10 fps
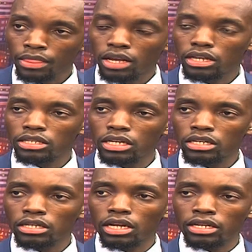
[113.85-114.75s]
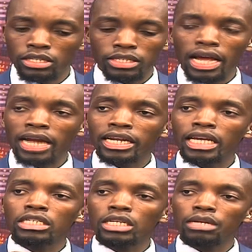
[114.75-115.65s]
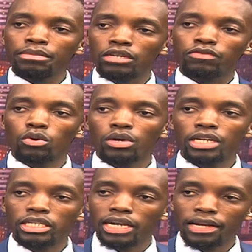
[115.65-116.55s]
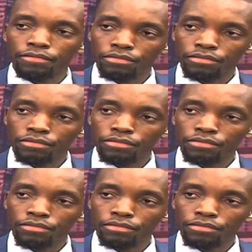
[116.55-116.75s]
Is there an age limit for NHIF?